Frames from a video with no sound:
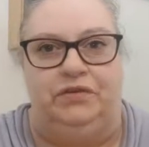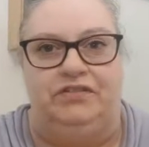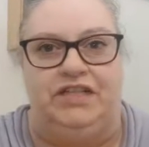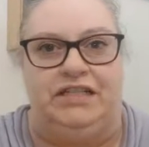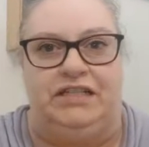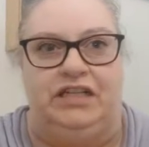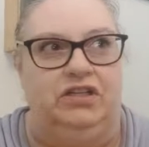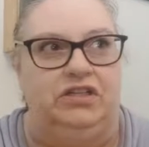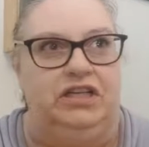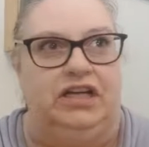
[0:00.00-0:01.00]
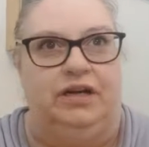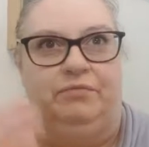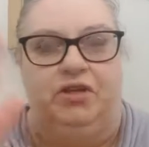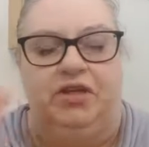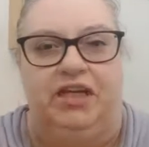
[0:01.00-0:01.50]
I've just suddenly looked like
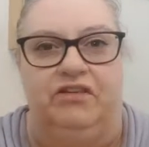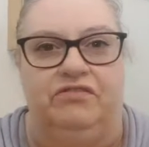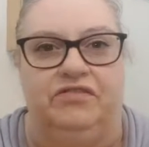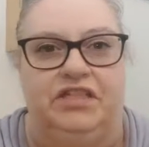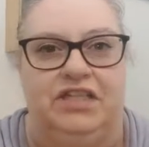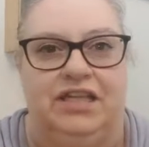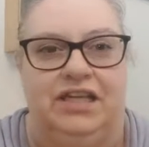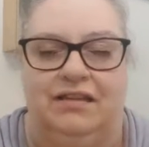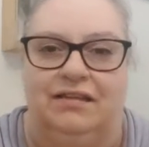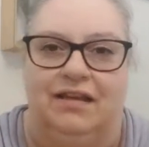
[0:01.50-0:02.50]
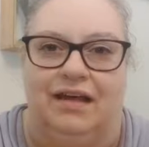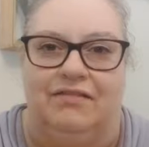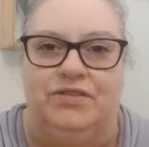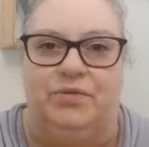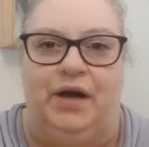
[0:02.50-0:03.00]
I'm looking off into the ether there
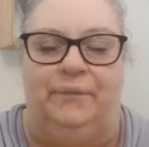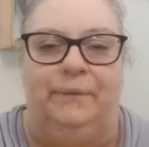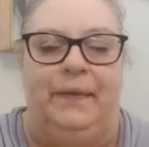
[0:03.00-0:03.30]
as well.